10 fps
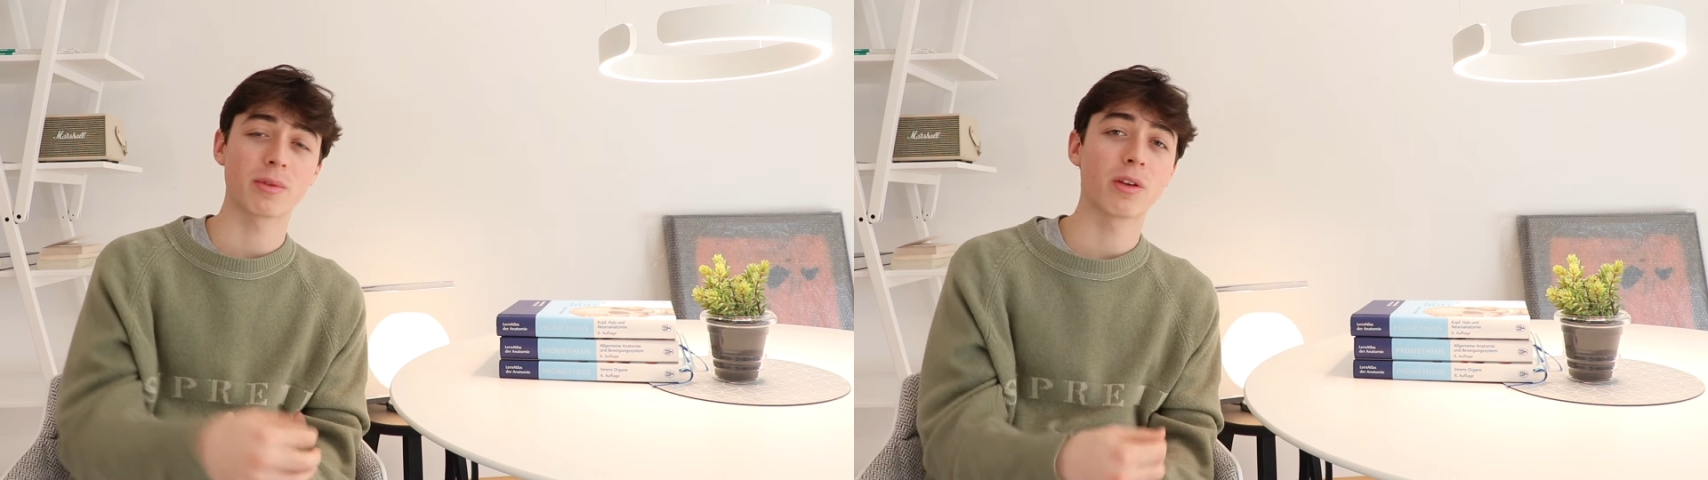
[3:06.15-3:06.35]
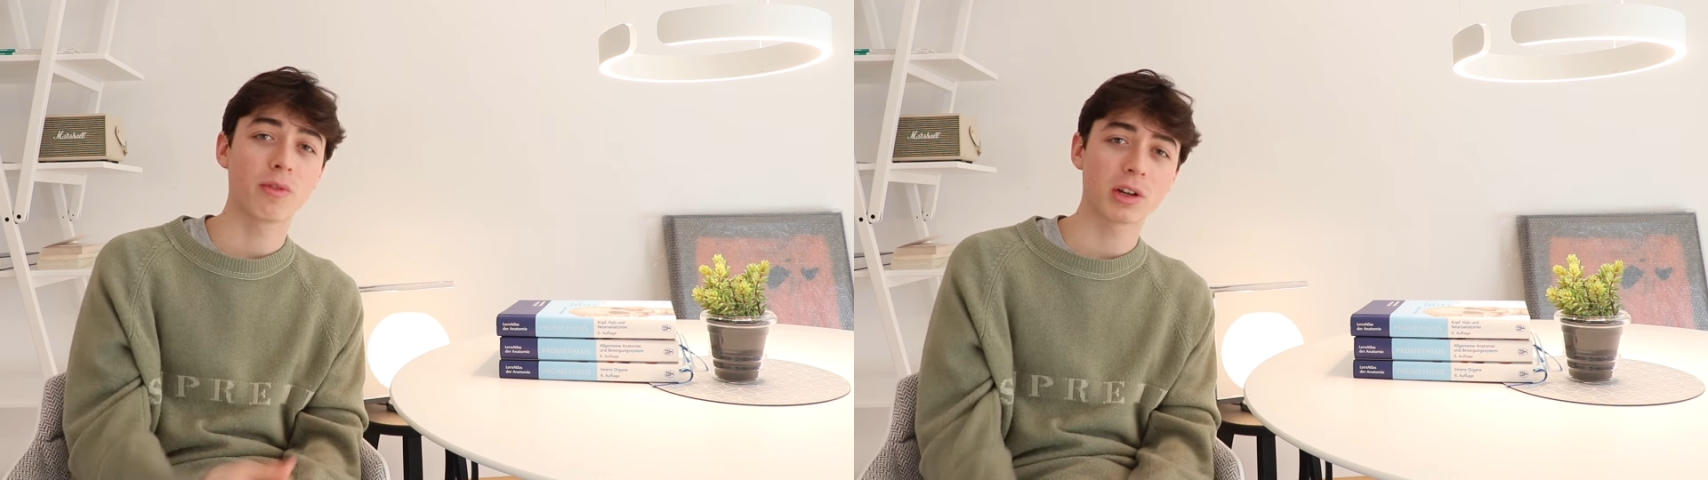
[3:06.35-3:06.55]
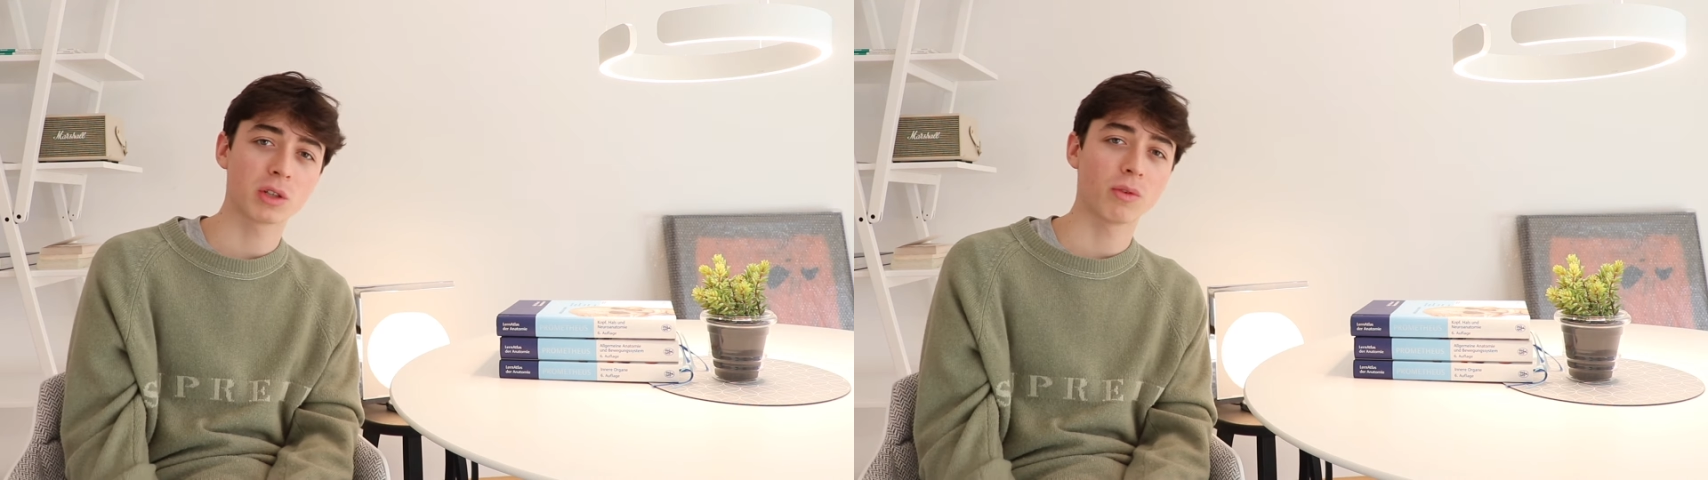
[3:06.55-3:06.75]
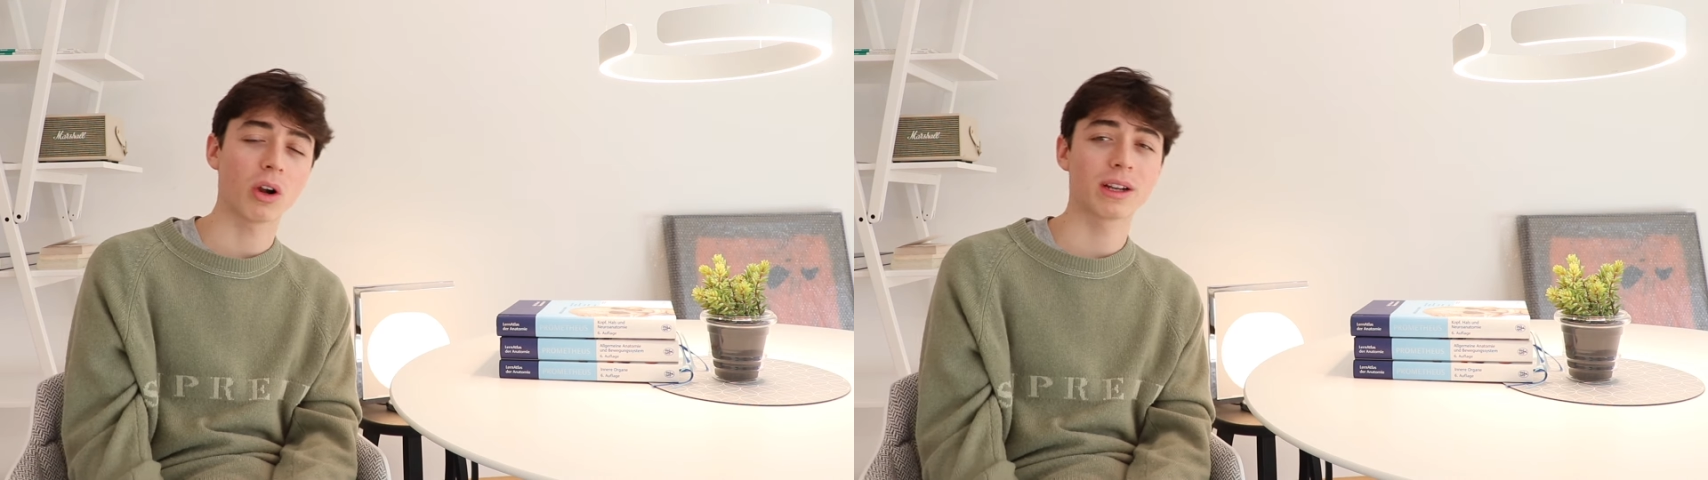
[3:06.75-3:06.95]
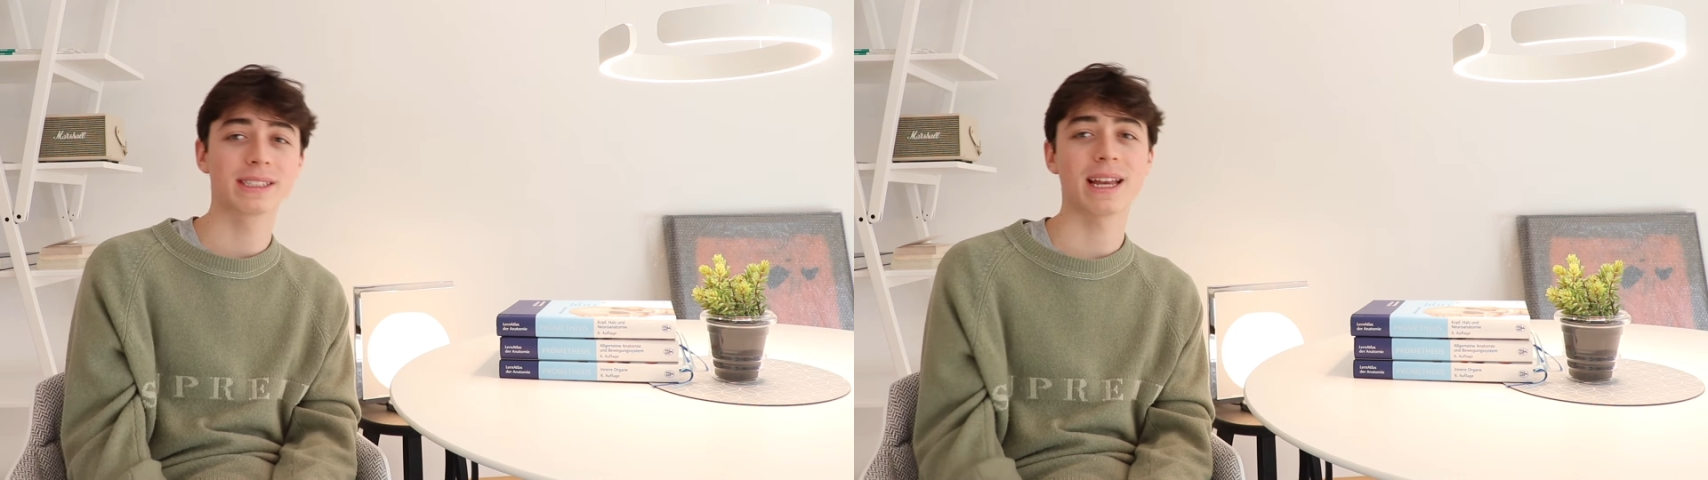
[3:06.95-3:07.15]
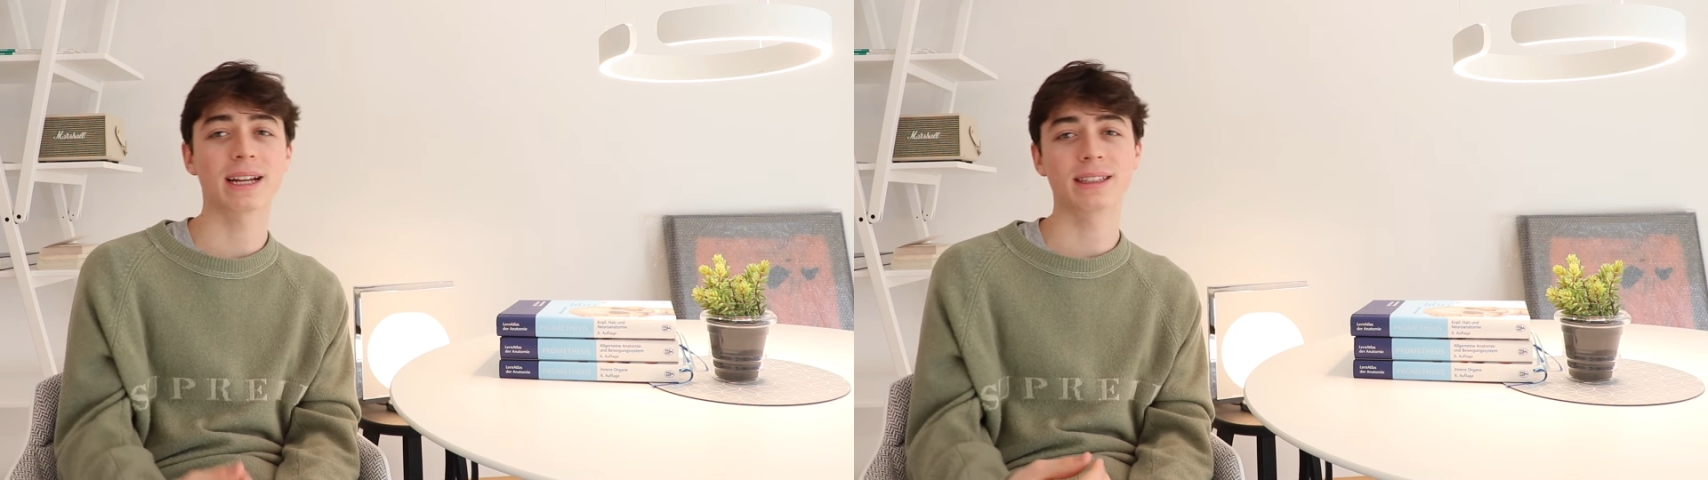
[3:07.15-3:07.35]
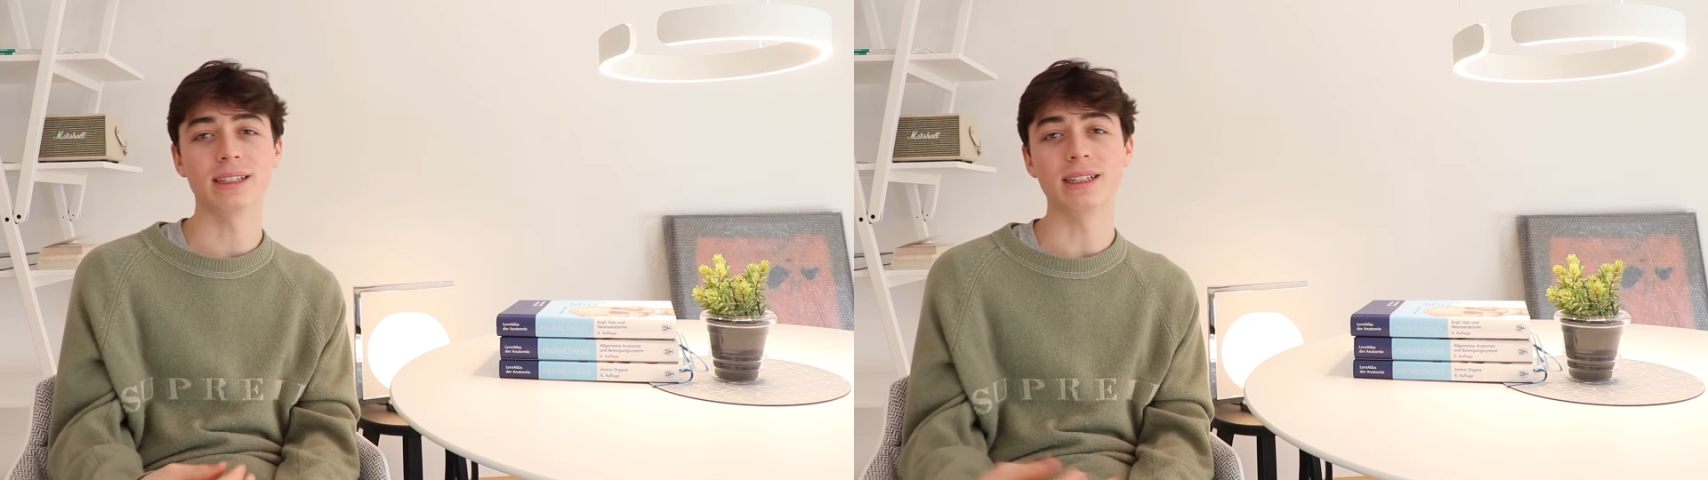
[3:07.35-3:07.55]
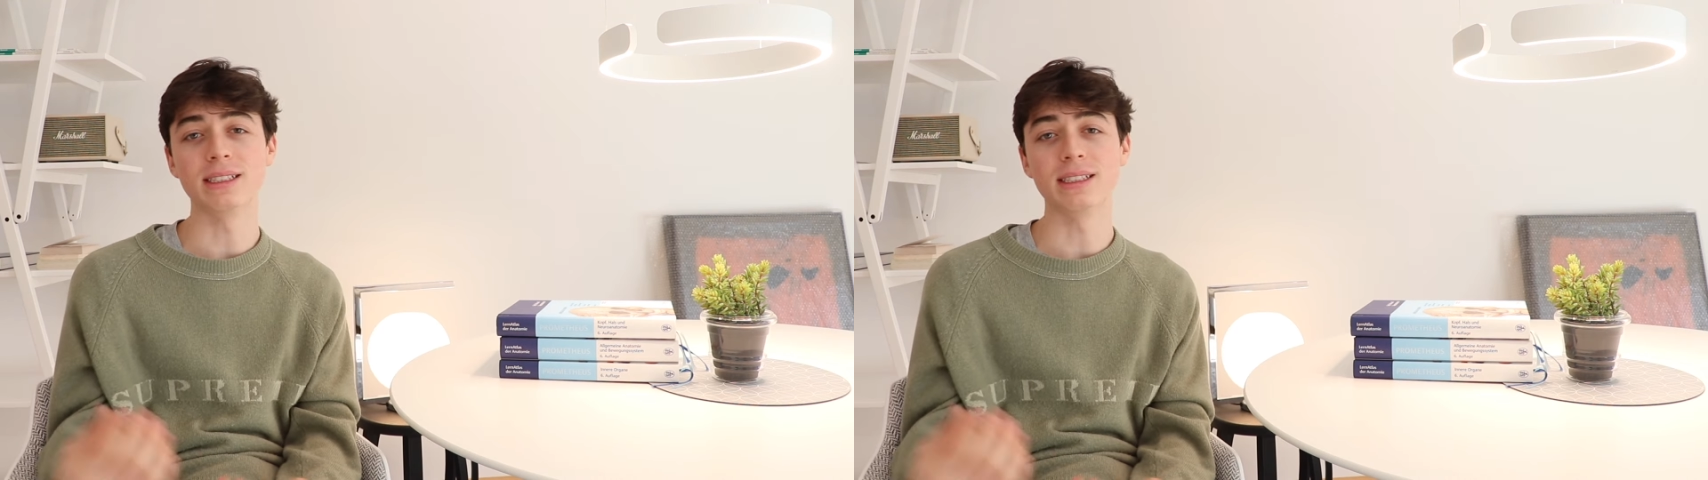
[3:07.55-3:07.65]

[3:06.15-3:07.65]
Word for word: First of all, this tactic